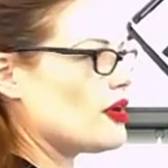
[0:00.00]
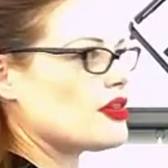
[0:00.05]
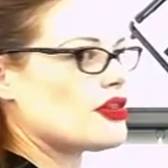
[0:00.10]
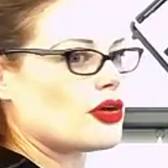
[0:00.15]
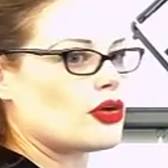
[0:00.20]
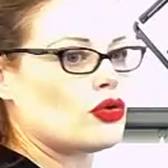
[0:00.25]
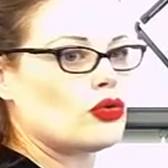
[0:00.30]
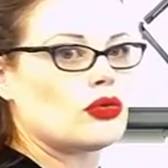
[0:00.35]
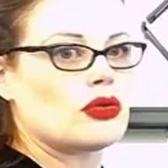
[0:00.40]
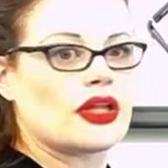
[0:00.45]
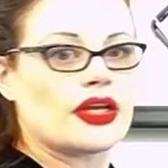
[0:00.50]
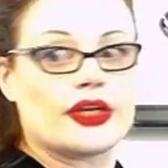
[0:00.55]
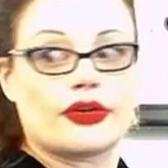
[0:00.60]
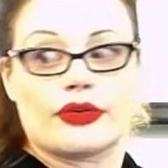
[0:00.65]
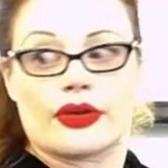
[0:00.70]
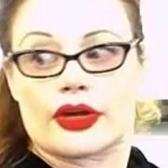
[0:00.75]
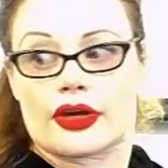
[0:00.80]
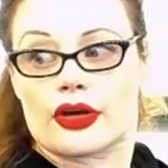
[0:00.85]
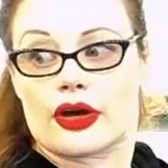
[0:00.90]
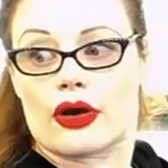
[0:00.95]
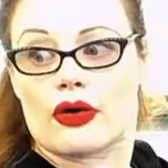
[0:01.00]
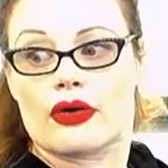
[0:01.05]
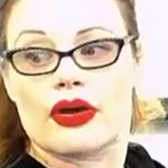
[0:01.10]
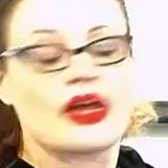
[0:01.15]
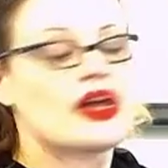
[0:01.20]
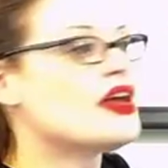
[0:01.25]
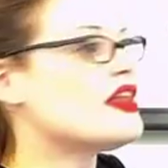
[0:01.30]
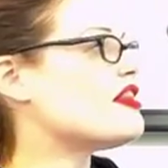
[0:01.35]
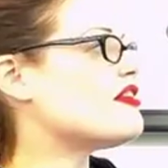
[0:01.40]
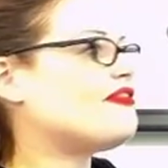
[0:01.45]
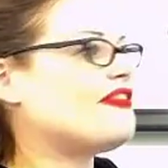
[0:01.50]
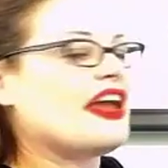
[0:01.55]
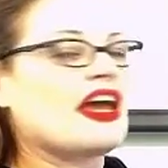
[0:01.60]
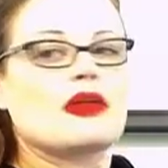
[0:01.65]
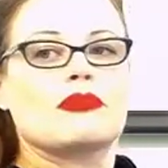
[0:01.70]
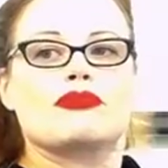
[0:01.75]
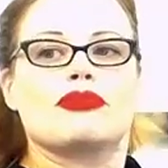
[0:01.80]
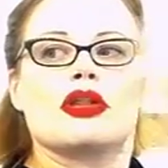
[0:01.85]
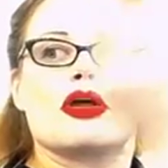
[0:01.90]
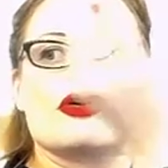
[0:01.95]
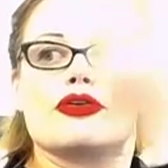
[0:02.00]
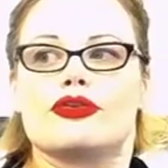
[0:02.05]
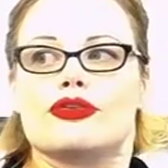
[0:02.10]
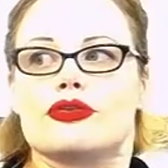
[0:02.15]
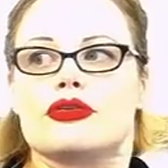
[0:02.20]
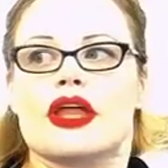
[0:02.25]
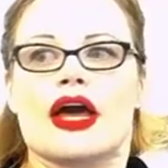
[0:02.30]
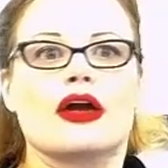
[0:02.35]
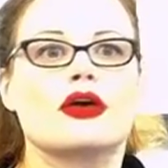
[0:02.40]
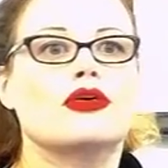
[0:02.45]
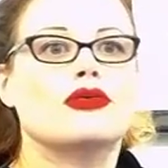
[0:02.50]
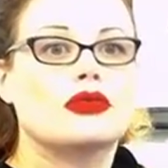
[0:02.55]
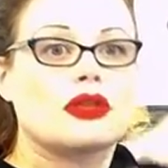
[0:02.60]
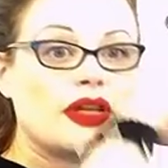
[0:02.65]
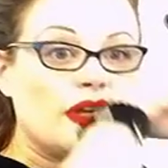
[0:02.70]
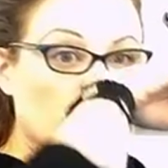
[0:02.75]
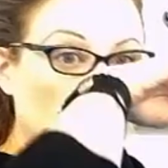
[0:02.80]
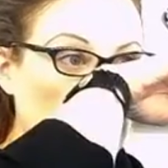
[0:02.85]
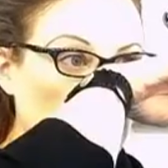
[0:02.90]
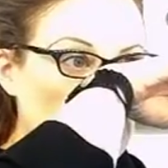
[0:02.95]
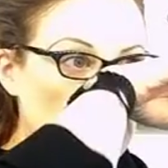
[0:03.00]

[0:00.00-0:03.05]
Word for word: the cooling unit go? The fan blows through that cooling unit.